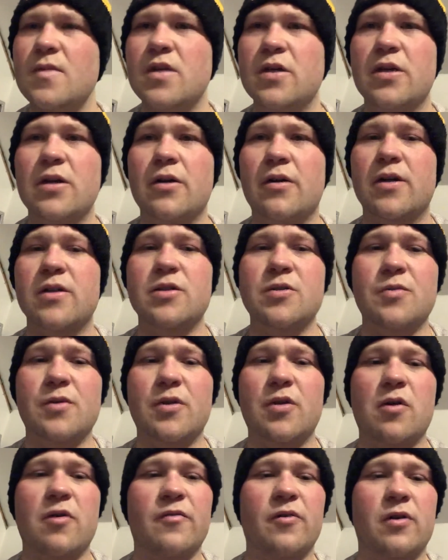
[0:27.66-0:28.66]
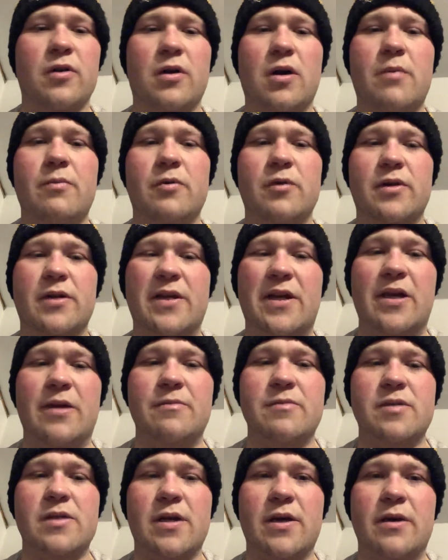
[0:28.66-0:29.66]
know, I just want to go over a couple of the
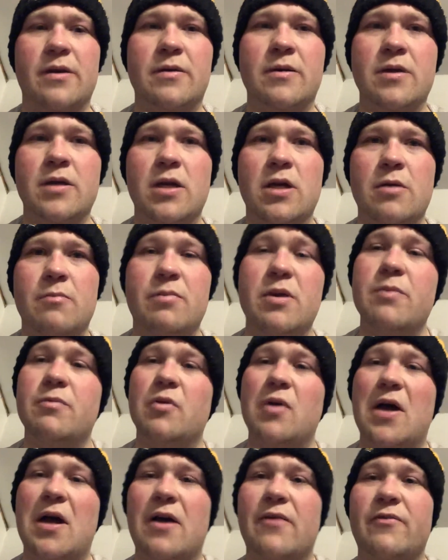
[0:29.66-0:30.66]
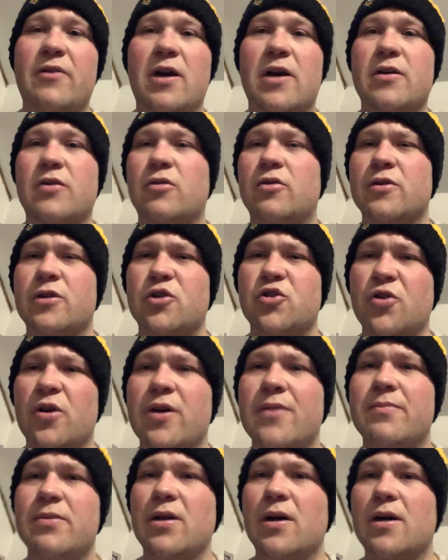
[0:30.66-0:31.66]
names that people have kind of on the
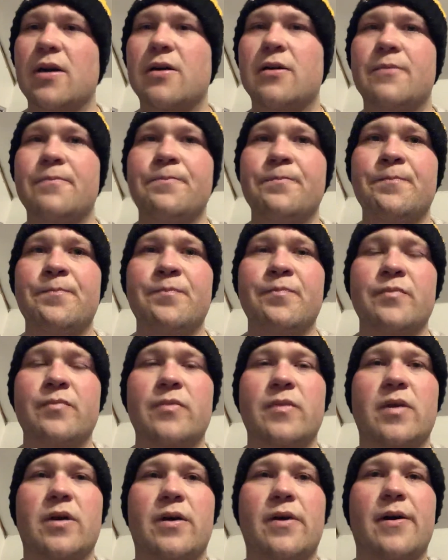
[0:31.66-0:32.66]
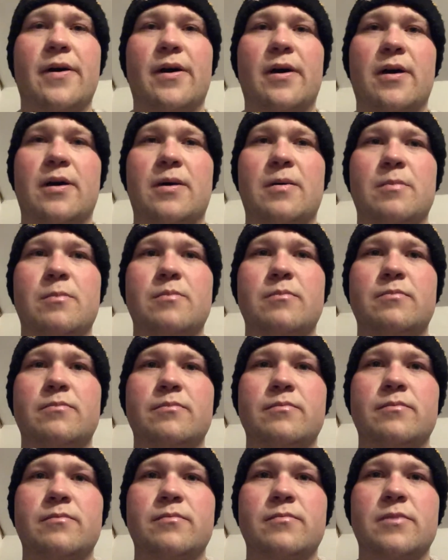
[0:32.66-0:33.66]
trade block.
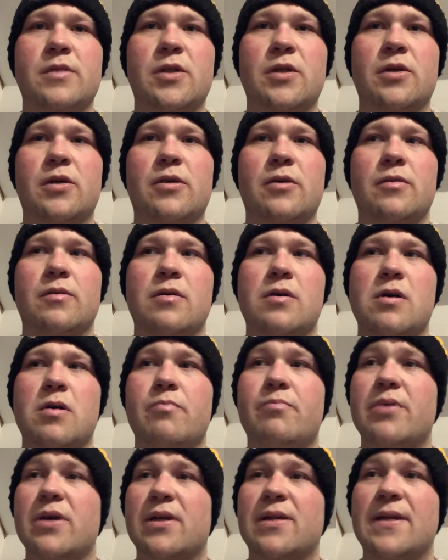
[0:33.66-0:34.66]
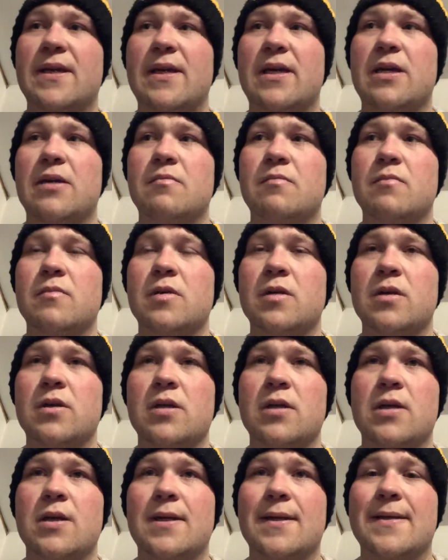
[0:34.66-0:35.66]
You know, a big name
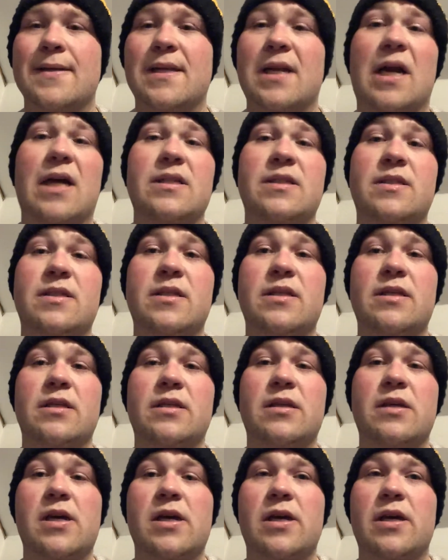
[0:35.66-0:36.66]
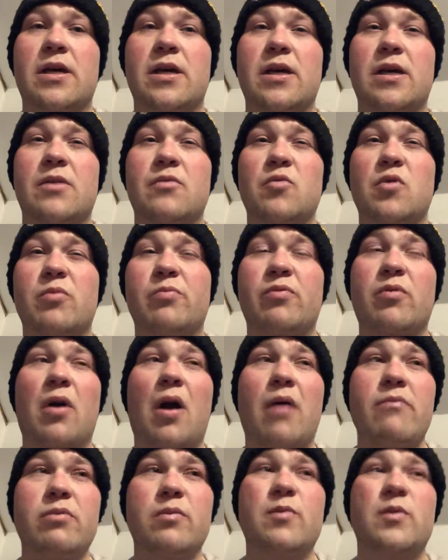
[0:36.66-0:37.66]
that I see and will
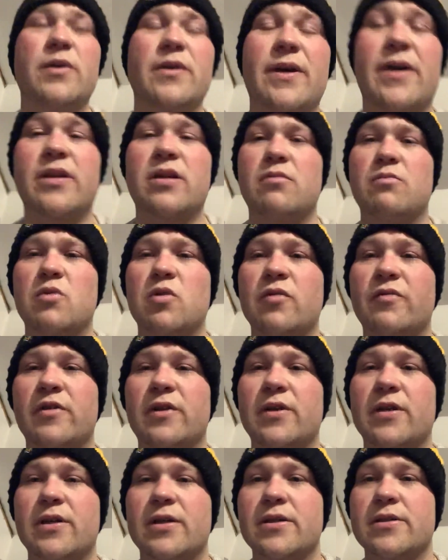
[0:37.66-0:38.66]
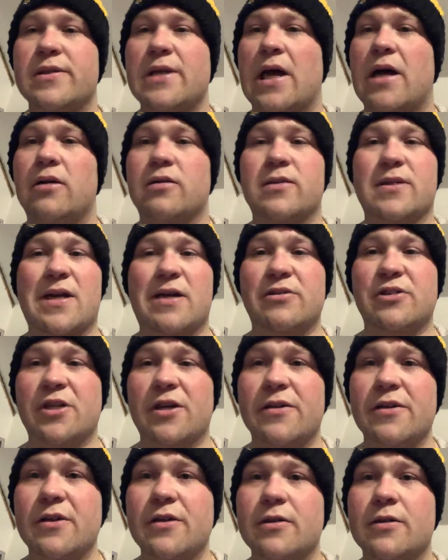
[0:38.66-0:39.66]
probably end up moving is Alex
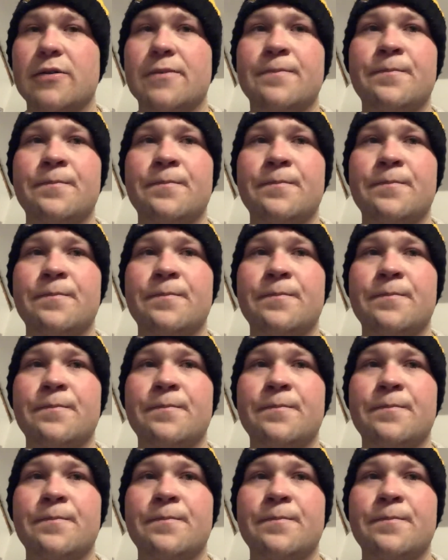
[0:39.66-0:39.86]
Galchenyuk.